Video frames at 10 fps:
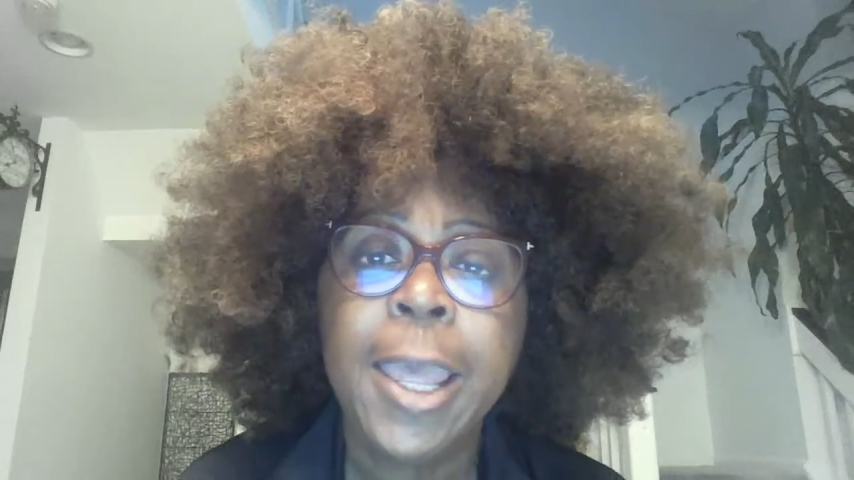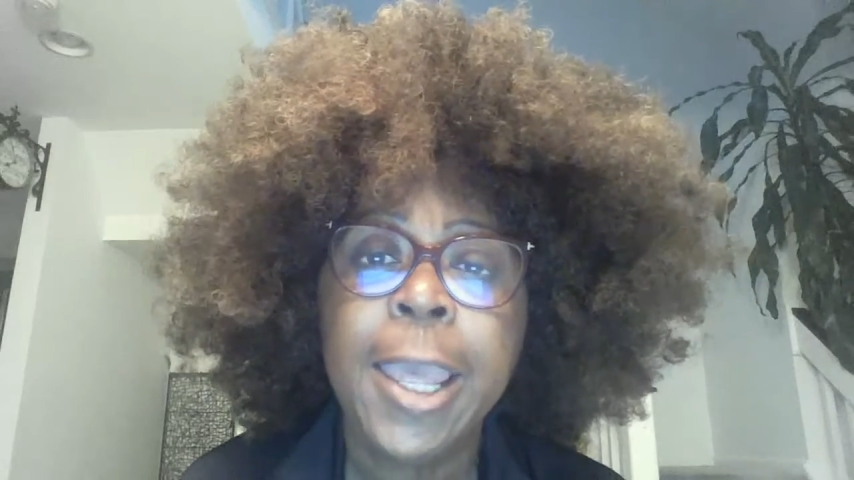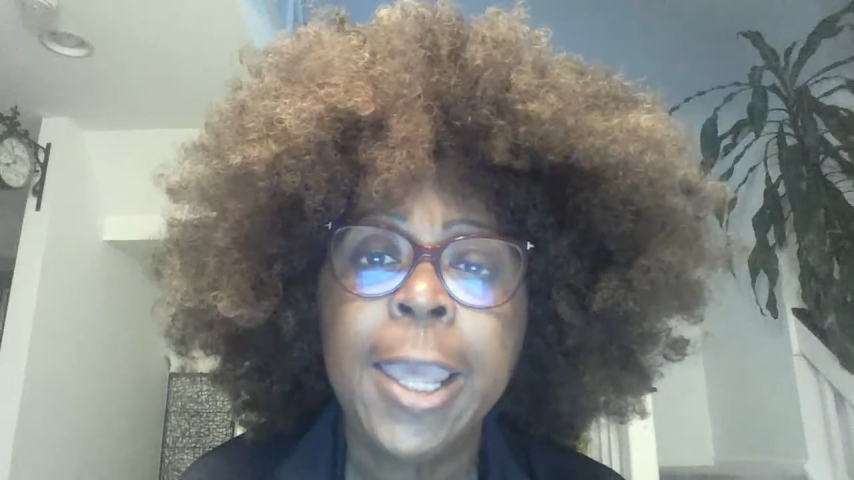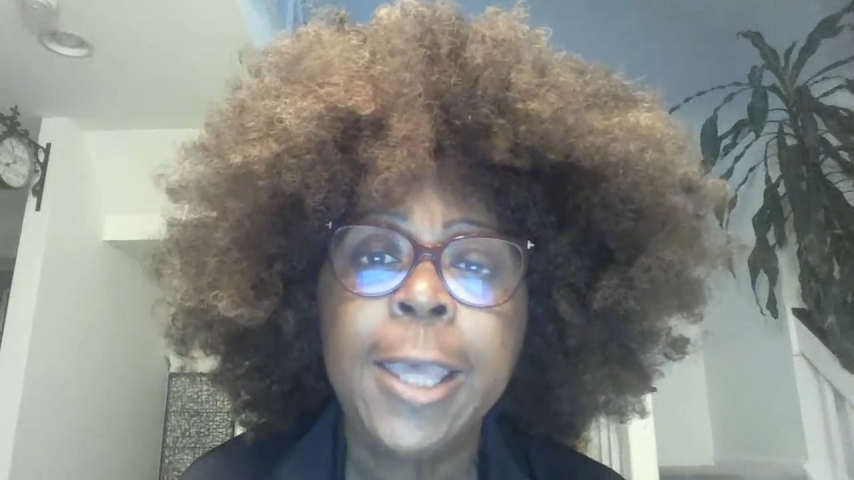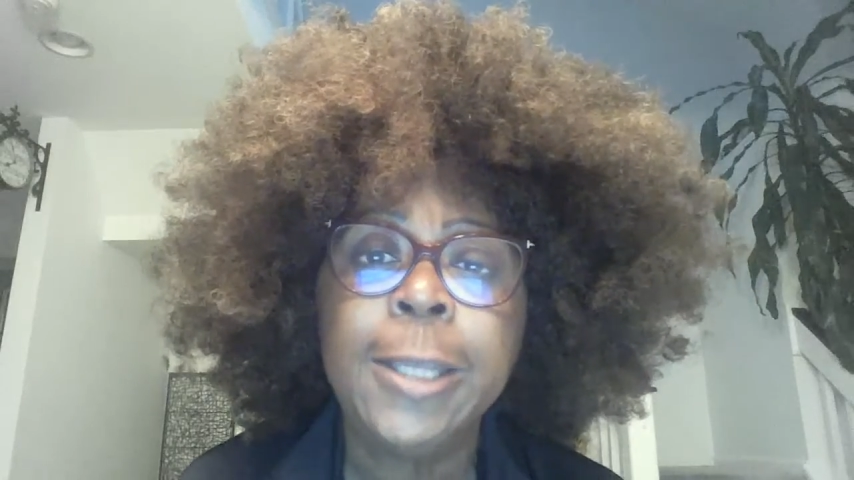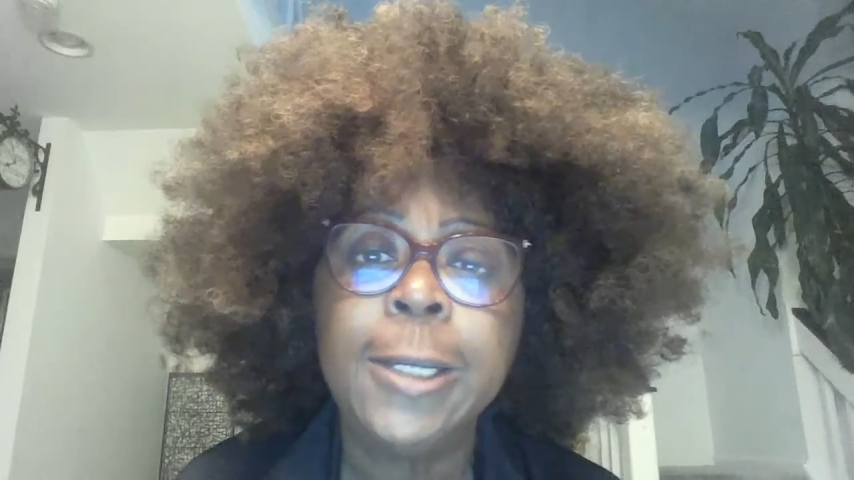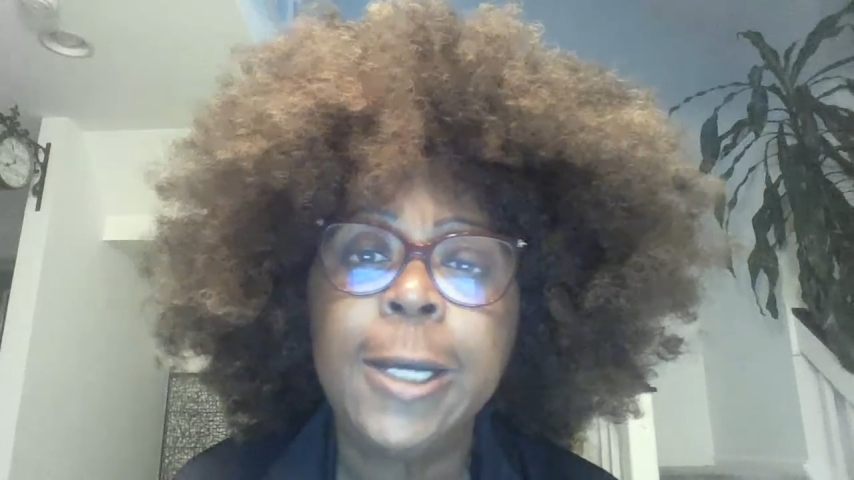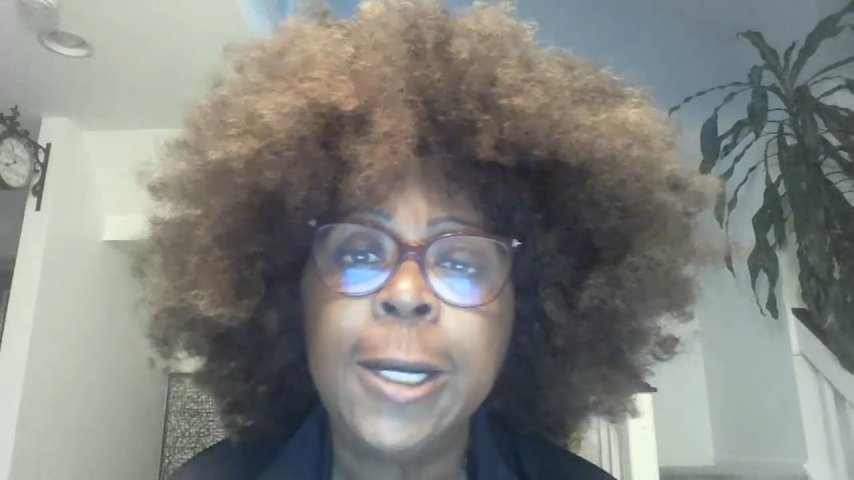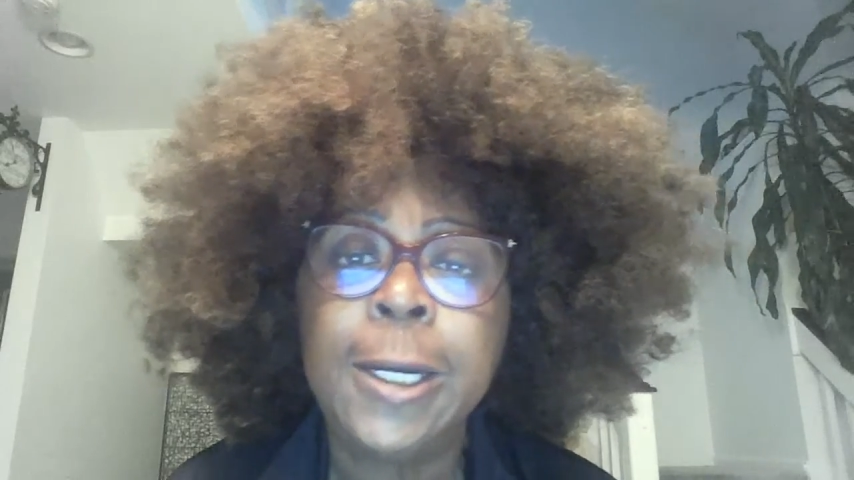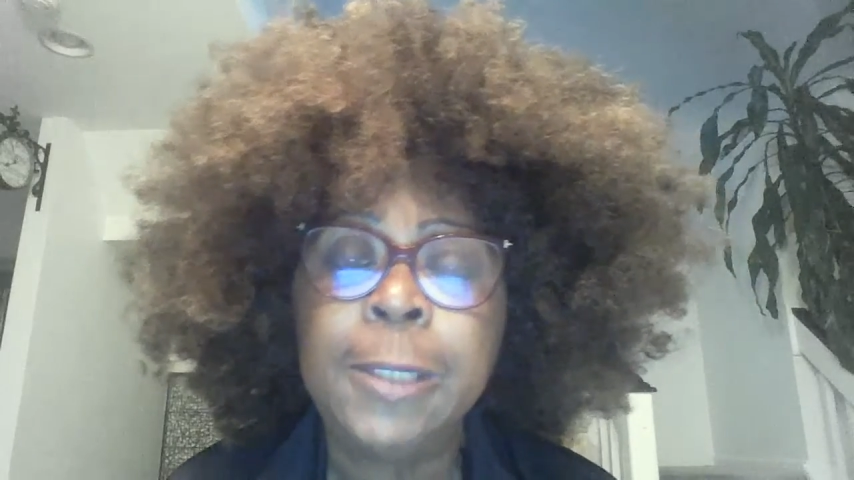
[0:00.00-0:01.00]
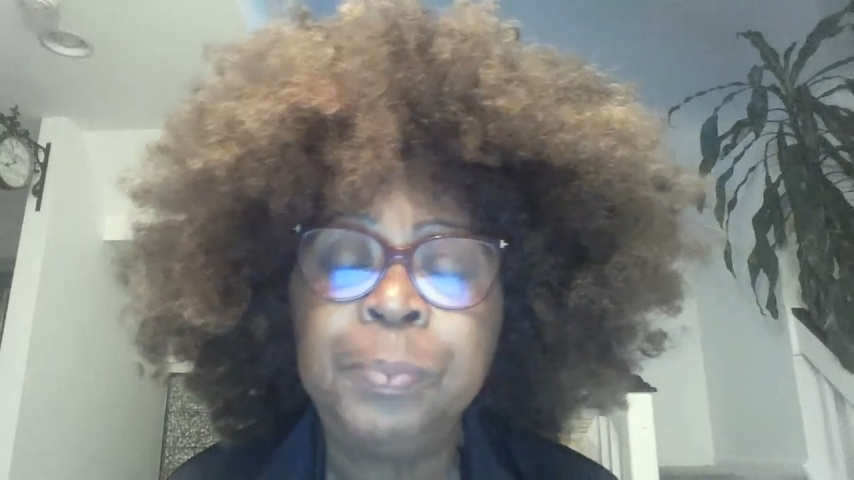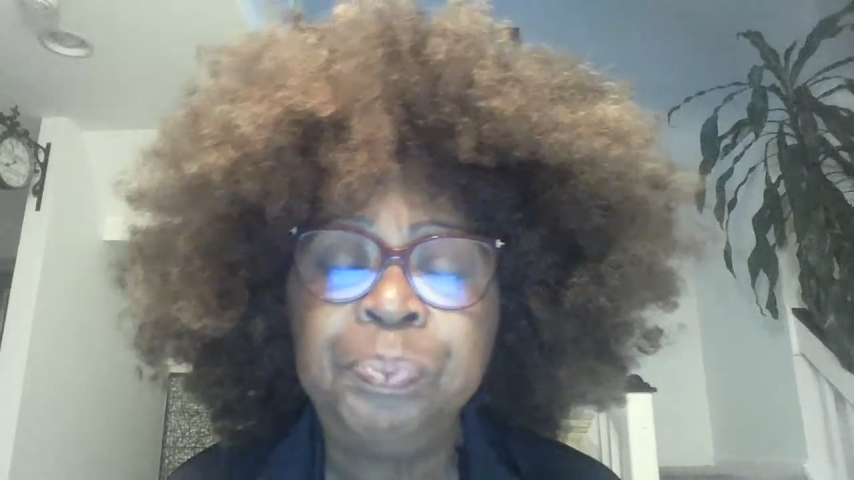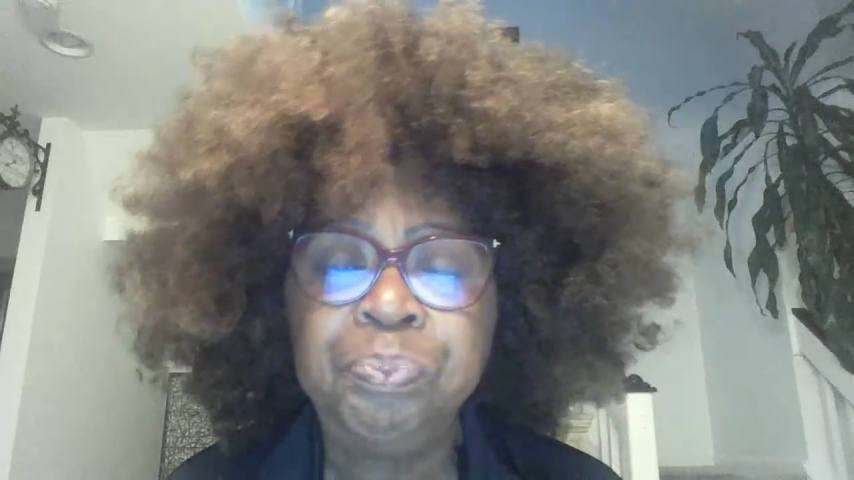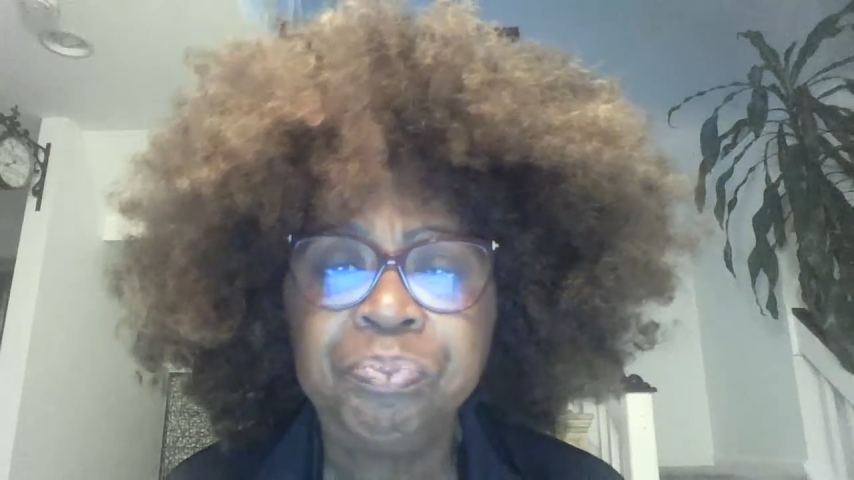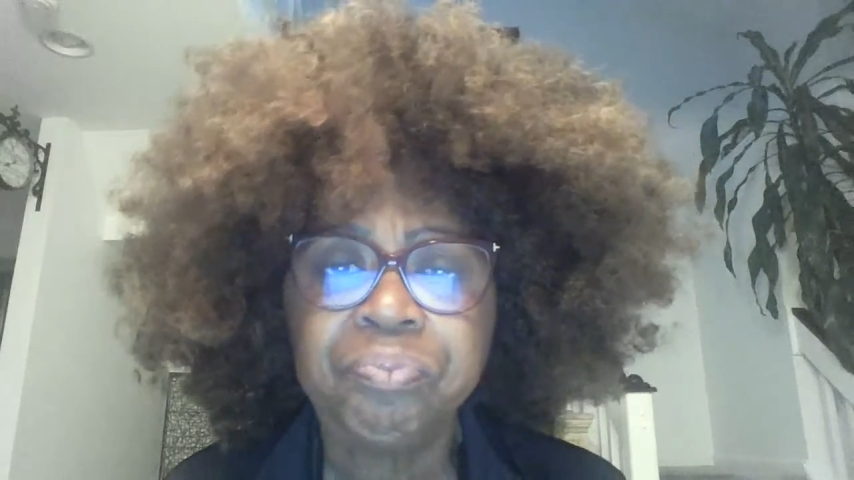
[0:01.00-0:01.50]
and I'm